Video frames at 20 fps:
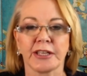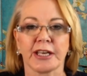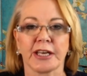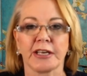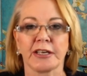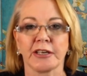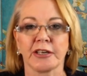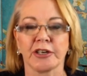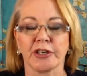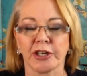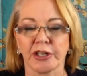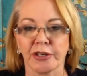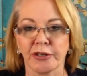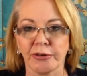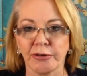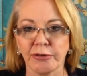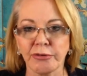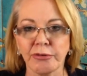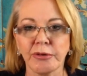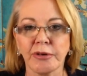that
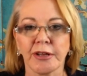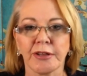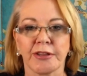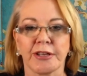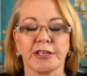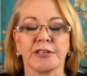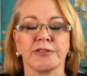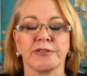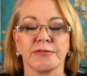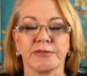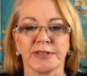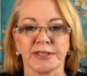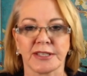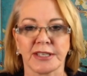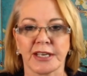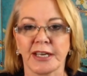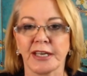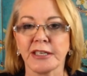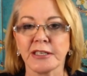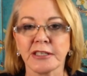goal that you
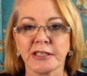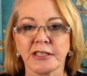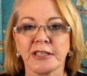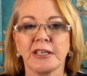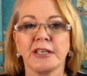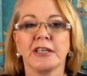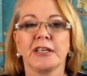set